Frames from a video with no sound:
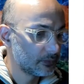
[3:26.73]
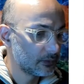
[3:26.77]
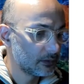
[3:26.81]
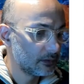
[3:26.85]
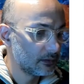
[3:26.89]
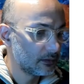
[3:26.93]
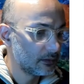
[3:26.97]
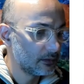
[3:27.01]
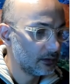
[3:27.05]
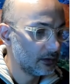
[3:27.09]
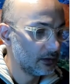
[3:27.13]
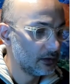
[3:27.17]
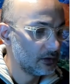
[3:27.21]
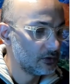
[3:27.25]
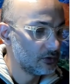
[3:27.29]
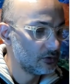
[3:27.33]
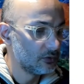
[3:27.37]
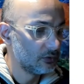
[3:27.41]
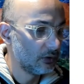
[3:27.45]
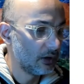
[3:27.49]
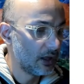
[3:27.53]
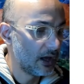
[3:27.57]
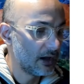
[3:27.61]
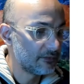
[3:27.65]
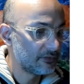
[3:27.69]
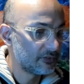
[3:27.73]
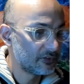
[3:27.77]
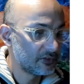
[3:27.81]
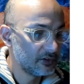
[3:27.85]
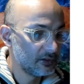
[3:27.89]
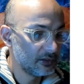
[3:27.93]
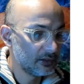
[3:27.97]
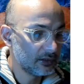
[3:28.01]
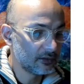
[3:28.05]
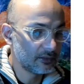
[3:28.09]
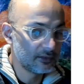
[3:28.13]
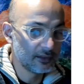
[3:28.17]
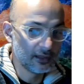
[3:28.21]
new lives here,
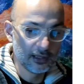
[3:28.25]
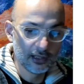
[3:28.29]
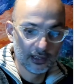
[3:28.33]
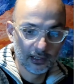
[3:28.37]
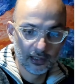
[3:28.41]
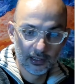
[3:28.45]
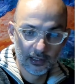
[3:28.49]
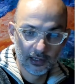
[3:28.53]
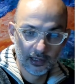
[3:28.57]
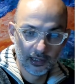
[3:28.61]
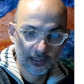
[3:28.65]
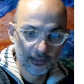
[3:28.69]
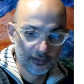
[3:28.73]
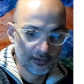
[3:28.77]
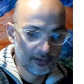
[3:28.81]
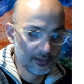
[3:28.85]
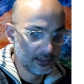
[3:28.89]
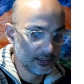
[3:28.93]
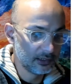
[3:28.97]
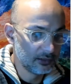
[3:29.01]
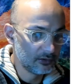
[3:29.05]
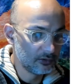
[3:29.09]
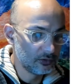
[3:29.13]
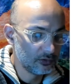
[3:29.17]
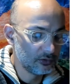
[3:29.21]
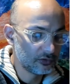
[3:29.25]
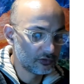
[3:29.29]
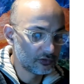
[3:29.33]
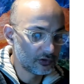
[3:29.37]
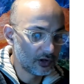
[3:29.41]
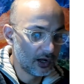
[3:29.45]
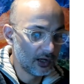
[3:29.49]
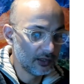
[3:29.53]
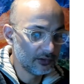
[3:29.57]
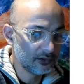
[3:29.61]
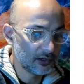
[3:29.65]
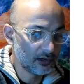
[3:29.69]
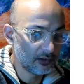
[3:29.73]
then they reduced
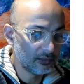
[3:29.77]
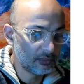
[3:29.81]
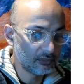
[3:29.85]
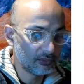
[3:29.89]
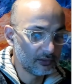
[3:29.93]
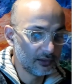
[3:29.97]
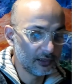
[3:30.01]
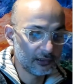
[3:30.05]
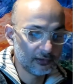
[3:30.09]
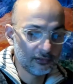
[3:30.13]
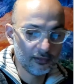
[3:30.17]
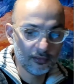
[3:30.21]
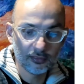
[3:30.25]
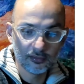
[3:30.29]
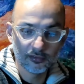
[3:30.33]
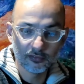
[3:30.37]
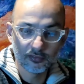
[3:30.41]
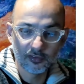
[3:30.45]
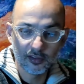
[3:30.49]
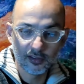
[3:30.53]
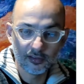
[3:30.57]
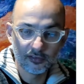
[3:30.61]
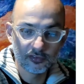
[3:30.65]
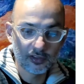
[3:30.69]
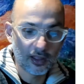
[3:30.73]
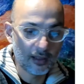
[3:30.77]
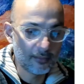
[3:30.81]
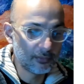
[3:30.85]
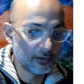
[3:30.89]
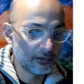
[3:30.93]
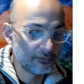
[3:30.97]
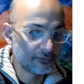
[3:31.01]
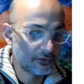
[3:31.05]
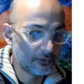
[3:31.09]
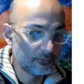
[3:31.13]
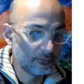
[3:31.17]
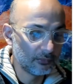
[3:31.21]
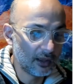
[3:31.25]
130. This is the example
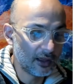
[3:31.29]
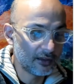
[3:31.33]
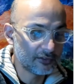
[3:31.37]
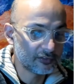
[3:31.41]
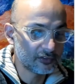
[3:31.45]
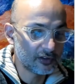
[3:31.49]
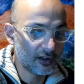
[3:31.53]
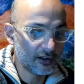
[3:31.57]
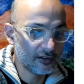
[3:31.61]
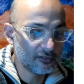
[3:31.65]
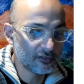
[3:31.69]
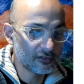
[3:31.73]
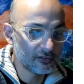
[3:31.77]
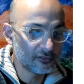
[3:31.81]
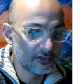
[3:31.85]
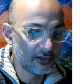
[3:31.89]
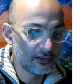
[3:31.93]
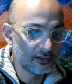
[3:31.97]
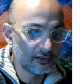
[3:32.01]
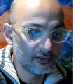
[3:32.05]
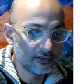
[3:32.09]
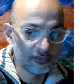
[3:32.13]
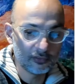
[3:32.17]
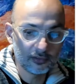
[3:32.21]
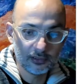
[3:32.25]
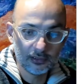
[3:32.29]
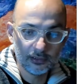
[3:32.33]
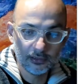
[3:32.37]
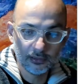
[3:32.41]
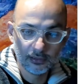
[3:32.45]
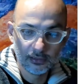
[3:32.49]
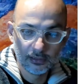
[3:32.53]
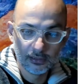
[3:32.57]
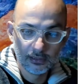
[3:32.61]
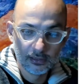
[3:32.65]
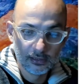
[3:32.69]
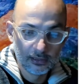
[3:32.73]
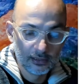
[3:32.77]
from last slide, 73,
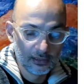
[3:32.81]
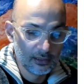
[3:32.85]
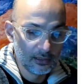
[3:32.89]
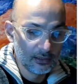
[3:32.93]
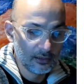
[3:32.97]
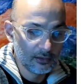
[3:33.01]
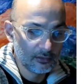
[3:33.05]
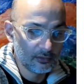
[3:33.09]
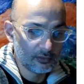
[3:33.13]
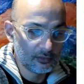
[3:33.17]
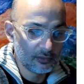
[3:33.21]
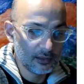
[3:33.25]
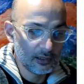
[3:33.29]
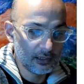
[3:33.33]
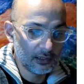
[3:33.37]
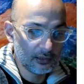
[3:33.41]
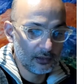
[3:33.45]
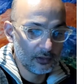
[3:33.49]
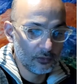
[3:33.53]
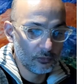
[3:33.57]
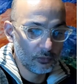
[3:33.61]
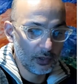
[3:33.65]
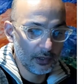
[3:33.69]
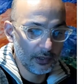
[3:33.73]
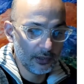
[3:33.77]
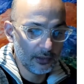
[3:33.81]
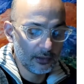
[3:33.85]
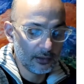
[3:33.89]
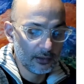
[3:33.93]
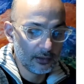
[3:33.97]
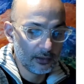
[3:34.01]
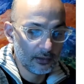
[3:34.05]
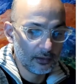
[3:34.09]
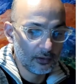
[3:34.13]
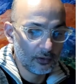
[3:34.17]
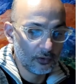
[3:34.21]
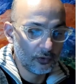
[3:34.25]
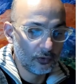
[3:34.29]
31,
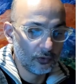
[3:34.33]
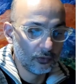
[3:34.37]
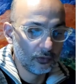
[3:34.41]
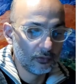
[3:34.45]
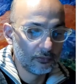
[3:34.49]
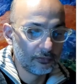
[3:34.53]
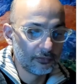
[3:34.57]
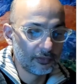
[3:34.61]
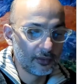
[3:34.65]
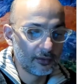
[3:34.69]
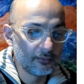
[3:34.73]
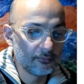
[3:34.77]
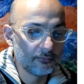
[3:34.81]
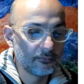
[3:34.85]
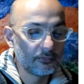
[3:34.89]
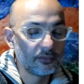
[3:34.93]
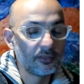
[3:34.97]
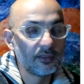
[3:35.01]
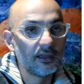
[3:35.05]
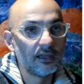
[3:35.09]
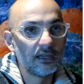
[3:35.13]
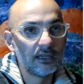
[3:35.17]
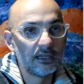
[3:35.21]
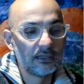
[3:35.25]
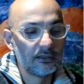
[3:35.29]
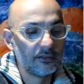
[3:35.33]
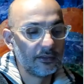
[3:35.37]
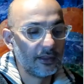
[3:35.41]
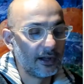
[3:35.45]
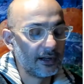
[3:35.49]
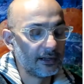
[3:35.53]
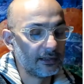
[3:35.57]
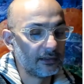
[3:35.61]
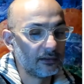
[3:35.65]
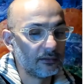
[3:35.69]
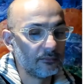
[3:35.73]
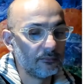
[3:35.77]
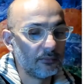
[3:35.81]
all of them, they died
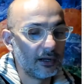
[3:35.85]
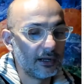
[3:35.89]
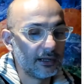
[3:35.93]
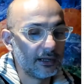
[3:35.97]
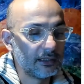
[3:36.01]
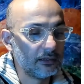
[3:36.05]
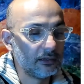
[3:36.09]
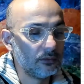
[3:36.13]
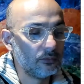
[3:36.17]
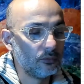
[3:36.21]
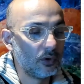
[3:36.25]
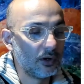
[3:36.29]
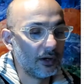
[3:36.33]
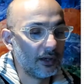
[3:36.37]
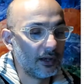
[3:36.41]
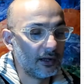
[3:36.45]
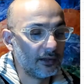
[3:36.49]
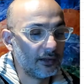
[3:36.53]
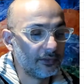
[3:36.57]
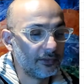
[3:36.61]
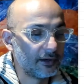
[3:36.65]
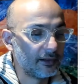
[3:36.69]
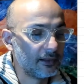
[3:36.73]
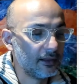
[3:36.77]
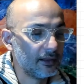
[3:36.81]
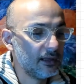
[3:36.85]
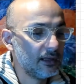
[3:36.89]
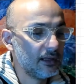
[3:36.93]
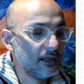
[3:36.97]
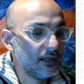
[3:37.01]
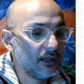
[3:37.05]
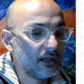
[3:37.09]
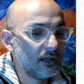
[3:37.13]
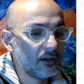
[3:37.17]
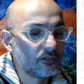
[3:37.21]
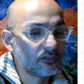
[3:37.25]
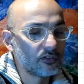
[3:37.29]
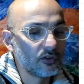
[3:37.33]
by 100.
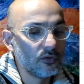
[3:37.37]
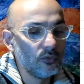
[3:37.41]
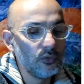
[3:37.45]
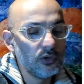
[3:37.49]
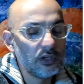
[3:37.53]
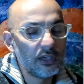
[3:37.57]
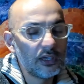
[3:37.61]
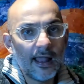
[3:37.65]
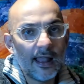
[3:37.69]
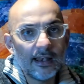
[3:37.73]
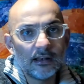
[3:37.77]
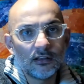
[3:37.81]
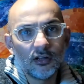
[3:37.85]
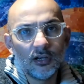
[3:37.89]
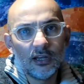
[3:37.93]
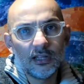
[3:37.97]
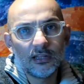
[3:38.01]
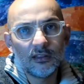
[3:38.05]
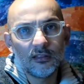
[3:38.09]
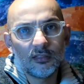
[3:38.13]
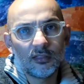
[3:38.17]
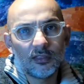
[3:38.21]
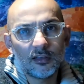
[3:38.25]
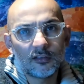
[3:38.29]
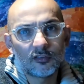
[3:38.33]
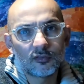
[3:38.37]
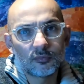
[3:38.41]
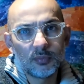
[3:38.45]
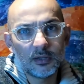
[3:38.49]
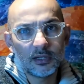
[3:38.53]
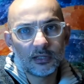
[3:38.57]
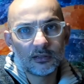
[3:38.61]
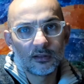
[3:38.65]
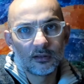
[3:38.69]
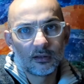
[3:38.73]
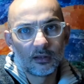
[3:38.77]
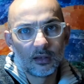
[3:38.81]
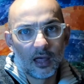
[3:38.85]
So we calculated the
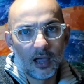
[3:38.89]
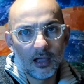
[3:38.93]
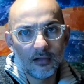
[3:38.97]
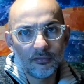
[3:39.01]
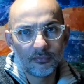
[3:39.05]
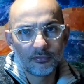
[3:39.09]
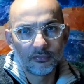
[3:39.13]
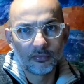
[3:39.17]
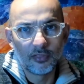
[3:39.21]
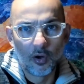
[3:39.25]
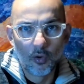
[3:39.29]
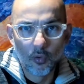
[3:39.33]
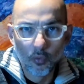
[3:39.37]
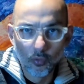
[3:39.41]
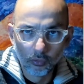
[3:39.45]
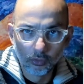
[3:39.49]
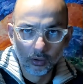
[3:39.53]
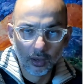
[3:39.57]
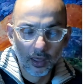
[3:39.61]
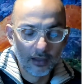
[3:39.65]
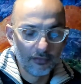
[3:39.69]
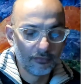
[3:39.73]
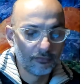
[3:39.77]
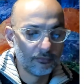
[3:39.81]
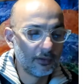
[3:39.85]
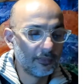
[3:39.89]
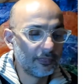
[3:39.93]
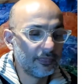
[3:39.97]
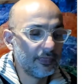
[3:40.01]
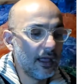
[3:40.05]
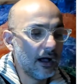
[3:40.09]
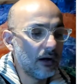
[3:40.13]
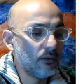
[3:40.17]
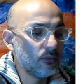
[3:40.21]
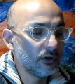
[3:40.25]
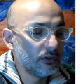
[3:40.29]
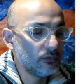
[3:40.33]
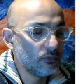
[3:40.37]
expected life, the whole life, but now
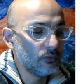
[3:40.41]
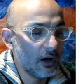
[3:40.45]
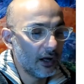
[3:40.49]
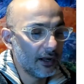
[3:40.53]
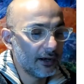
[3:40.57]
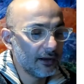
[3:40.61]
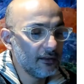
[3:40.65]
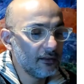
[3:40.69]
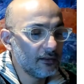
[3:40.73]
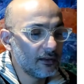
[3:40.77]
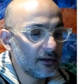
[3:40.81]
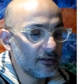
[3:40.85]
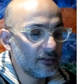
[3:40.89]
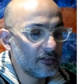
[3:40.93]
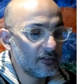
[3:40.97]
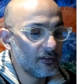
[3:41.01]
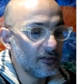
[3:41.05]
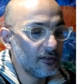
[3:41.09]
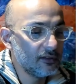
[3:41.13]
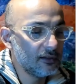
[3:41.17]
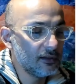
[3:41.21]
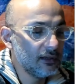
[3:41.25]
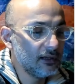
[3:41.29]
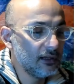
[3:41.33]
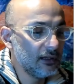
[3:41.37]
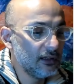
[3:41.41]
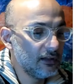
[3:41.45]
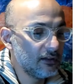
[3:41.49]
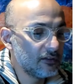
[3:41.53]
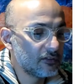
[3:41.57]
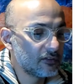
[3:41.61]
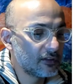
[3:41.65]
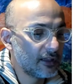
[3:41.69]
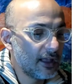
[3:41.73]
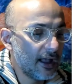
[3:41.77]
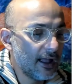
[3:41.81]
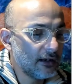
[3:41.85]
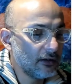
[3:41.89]
what we are interested in is
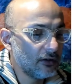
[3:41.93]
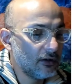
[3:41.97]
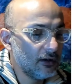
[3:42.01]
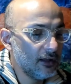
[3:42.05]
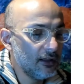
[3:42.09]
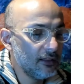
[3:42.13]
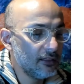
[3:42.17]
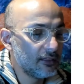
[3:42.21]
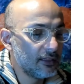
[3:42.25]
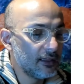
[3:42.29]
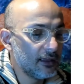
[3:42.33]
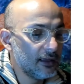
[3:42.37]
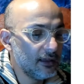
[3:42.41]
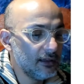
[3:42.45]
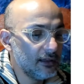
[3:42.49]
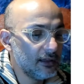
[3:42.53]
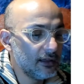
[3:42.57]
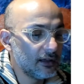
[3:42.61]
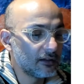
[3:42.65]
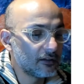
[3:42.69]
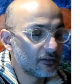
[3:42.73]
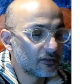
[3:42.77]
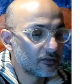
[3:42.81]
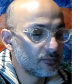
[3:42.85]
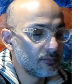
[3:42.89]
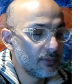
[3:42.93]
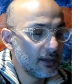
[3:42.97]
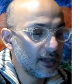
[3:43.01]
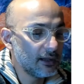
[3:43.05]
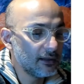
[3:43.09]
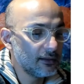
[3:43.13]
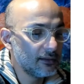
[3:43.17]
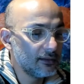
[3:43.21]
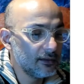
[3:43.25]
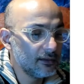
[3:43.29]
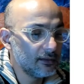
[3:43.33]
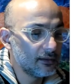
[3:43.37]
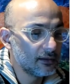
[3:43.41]
calculate the
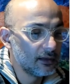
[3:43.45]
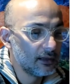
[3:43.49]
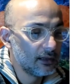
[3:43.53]
expected